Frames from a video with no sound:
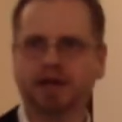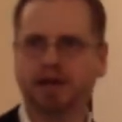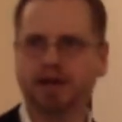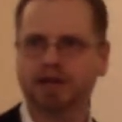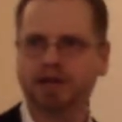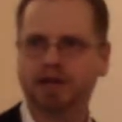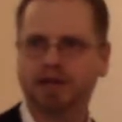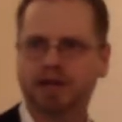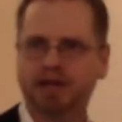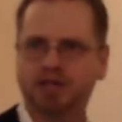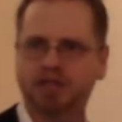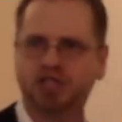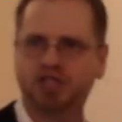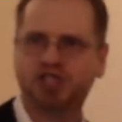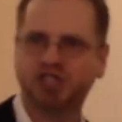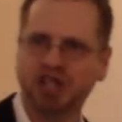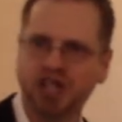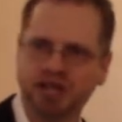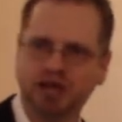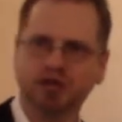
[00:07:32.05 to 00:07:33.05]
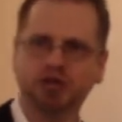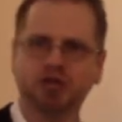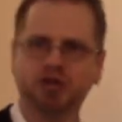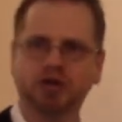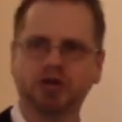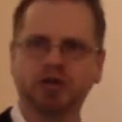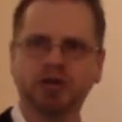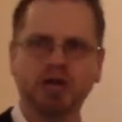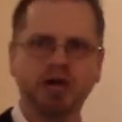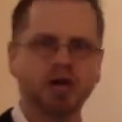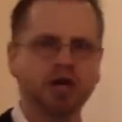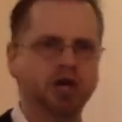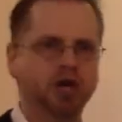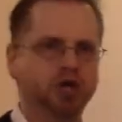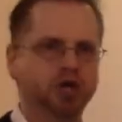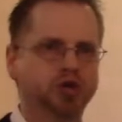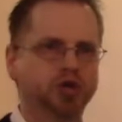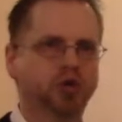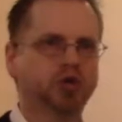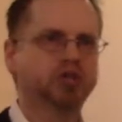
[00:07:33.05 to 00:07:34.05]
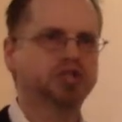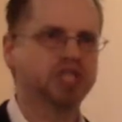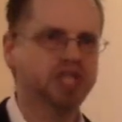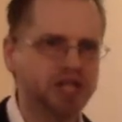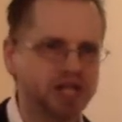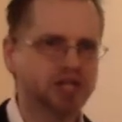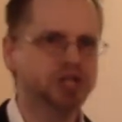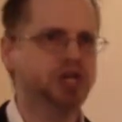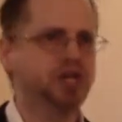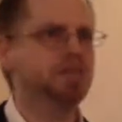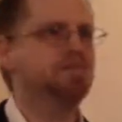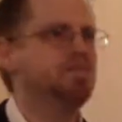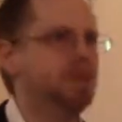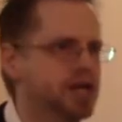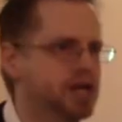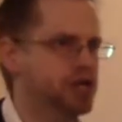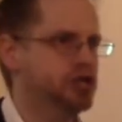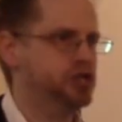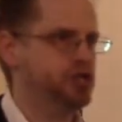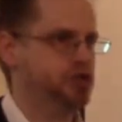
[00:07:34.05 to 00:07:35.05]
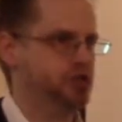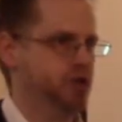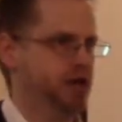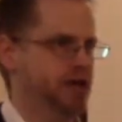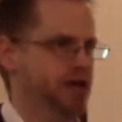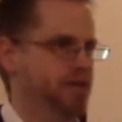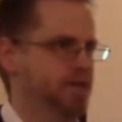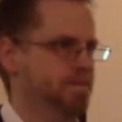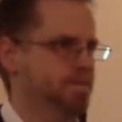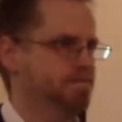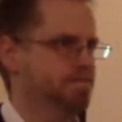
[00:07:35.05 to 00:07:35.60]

and, and sit under your teaching ministry.